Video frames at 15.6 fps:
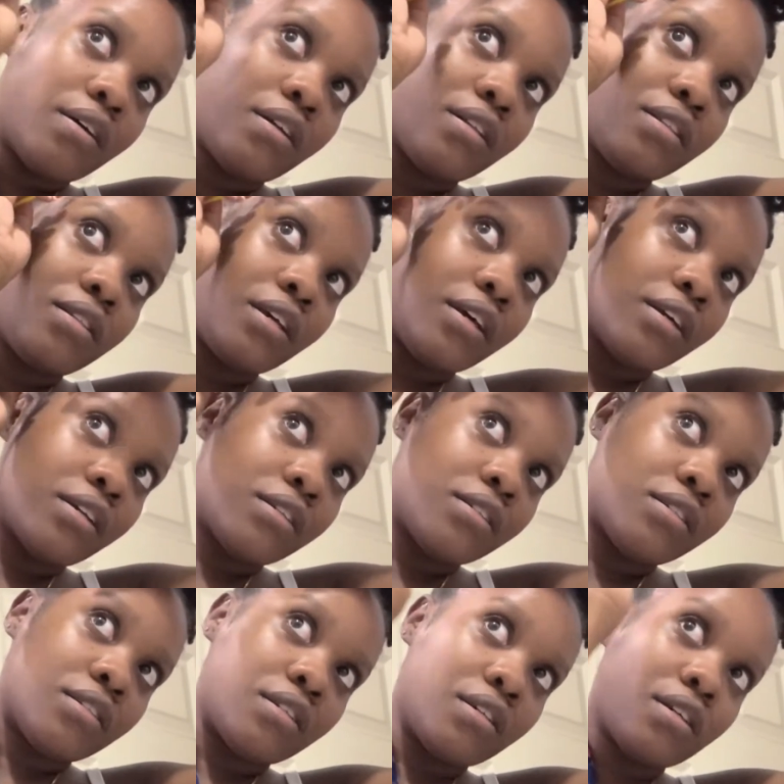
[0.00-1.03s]

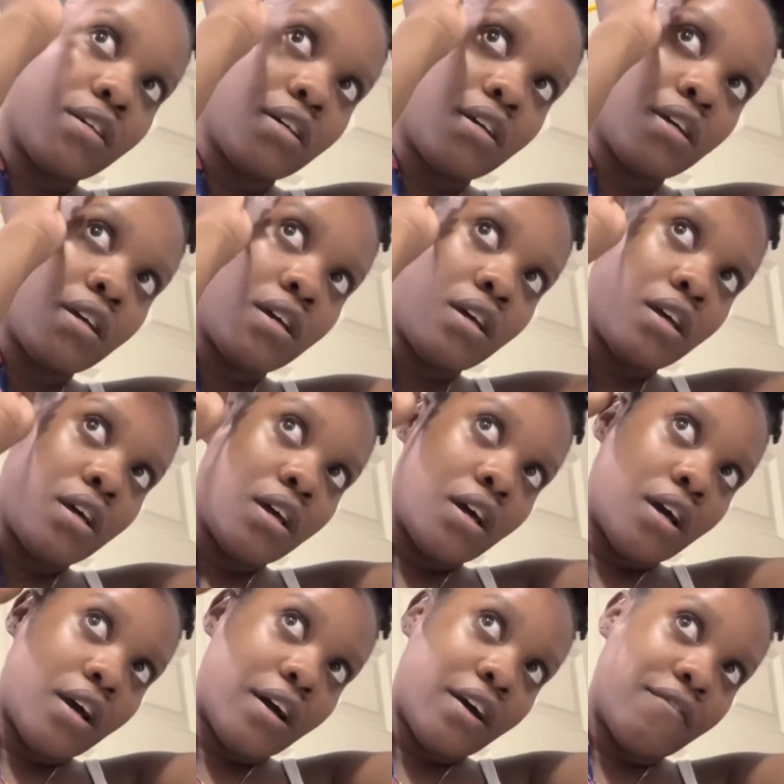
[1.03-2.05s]
things
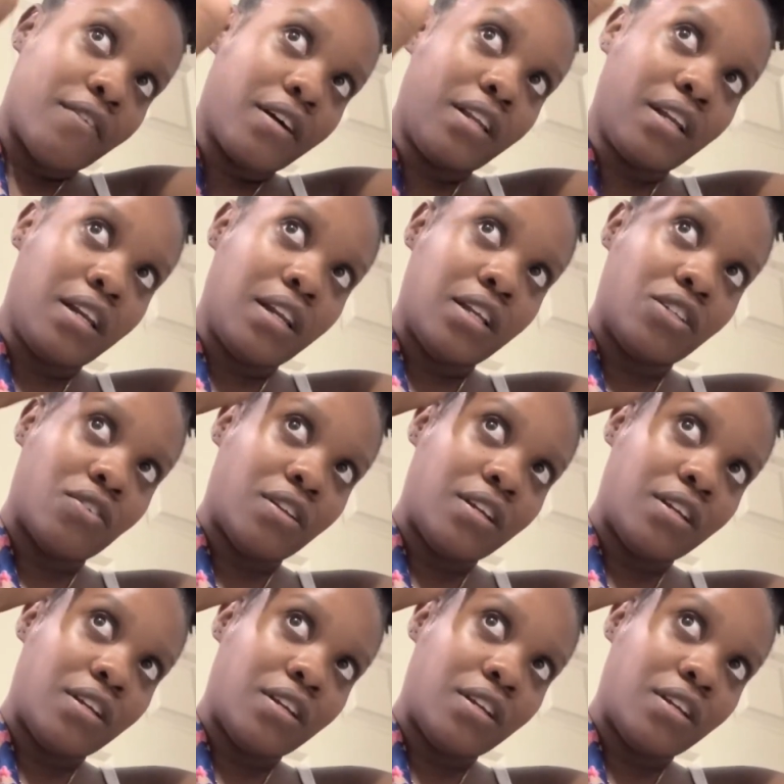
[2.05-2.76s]
ever. They literally